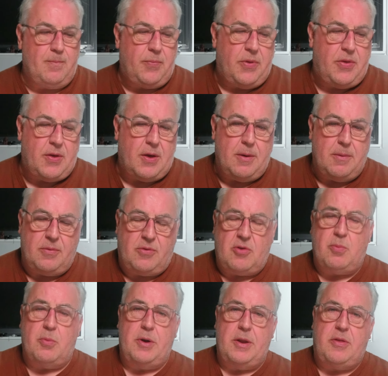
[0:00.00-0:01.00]
So
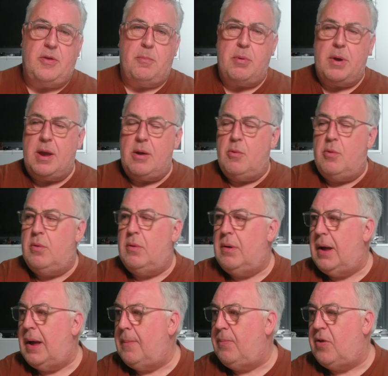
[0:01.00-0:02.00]
just wanted to bring you all
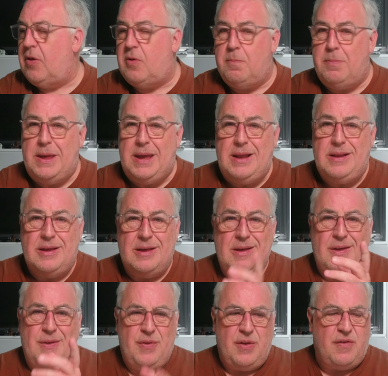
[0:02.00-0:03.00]
up to speed.
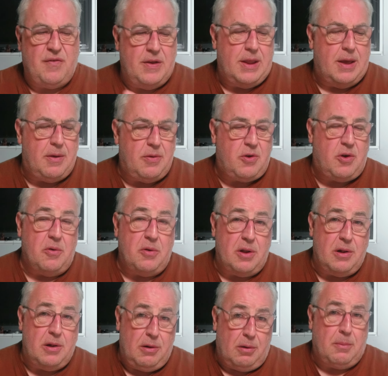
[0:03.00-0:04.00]
This video has gone a
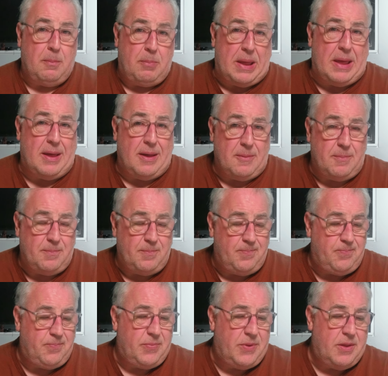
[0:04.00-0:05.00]
lot better
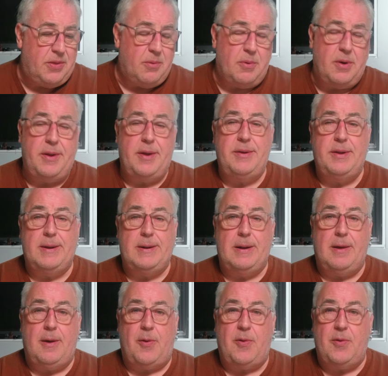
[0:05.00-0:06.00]
than the one I did
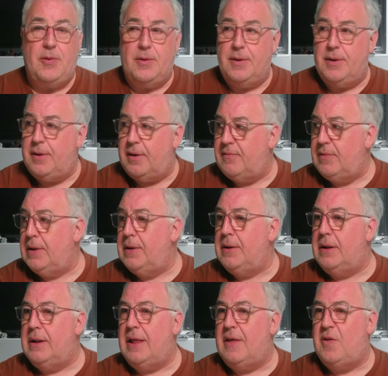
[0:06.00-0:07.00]
last night. I've learned
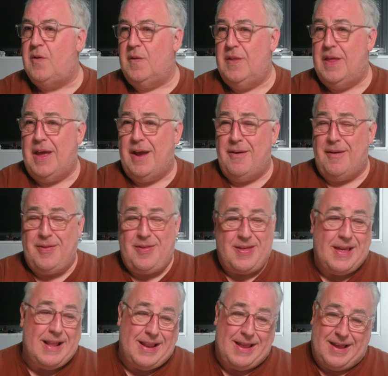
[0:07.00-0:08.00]
a lesson there, I'll
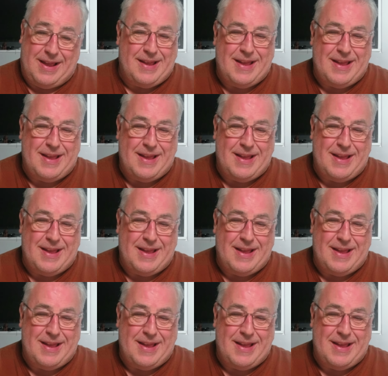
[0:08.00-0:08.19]
tell you.